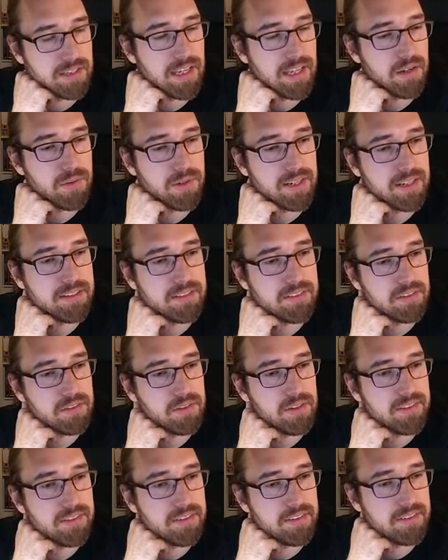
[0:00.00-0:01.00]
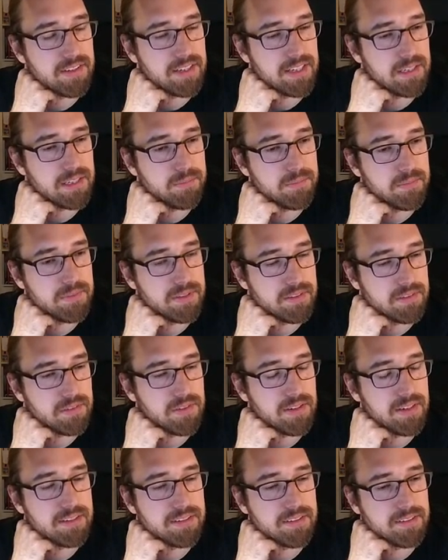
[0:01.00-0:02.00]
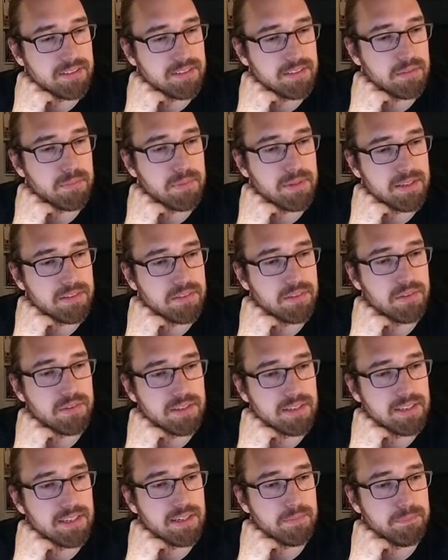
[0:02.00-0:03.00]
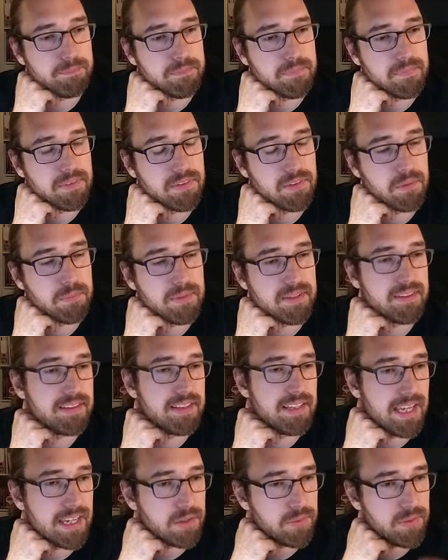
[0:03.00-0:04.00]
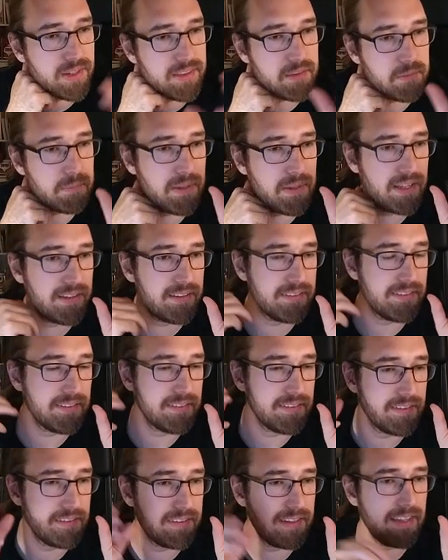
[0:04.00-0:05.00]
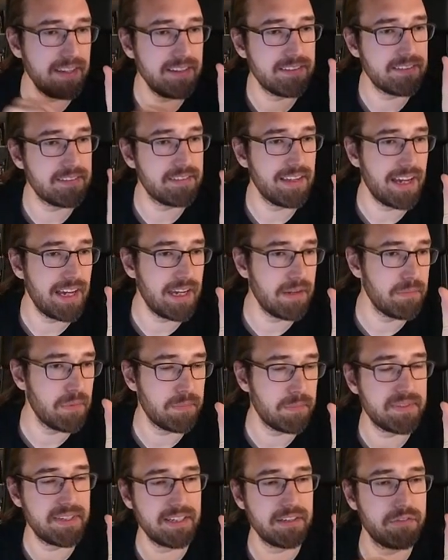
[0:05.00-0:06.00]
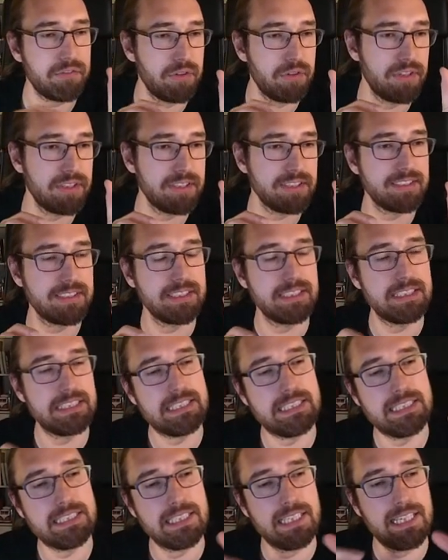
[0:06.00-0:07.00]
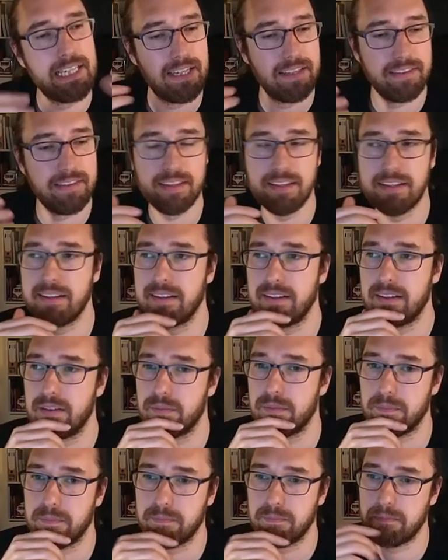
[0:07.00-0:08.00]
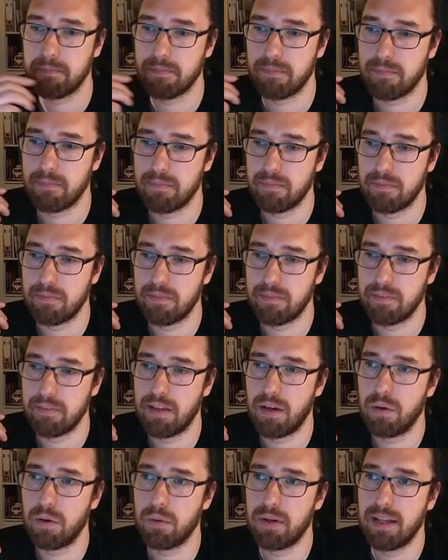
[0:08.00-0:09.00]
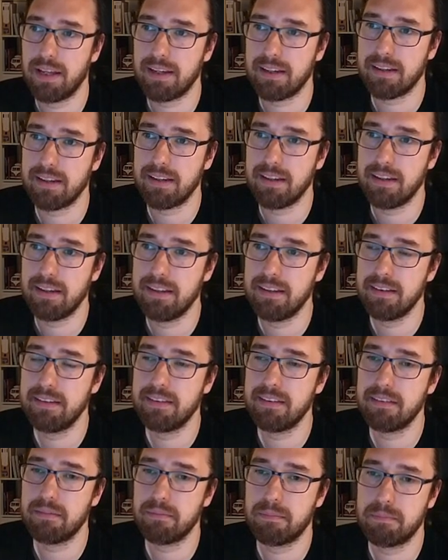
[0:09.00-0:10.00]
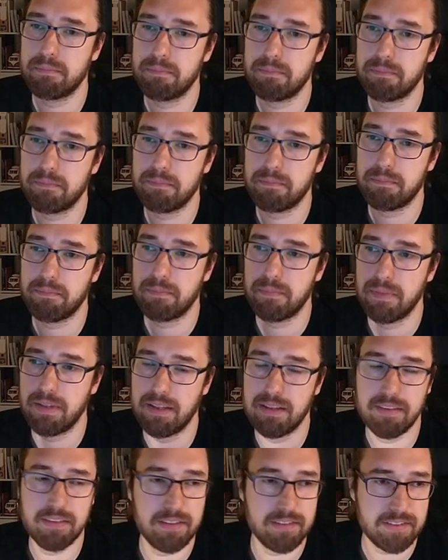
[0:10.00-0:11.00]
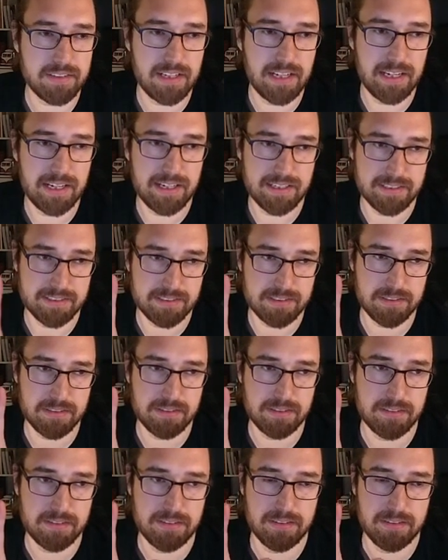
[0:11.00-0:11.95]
yeah, right. So at the time it's creating the placeholder. Yeah. So basically I create the date time object first, and then now like in this class,